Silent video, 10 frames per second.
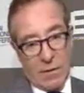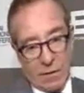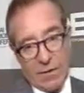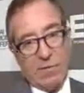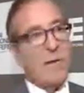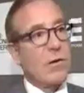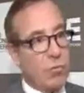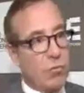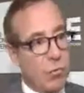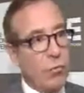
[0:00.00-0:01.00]
let's say on the
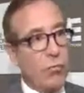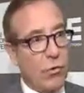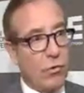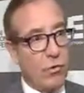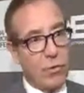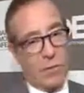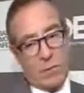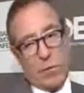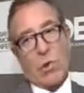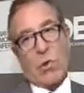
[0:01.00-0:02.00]
short term,
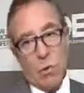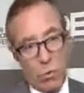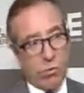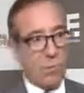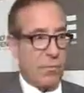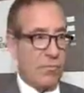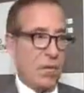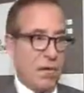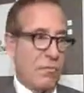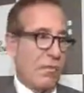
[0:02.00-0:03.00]
but the long term
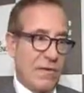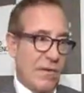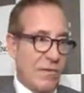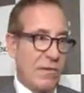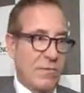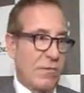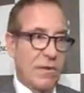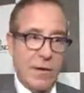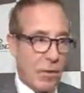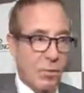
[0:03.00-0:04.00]
perspective is excellent,
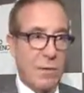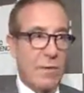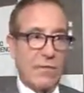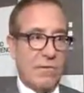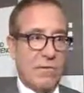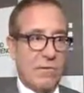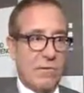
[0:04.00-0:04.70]
cannot be better.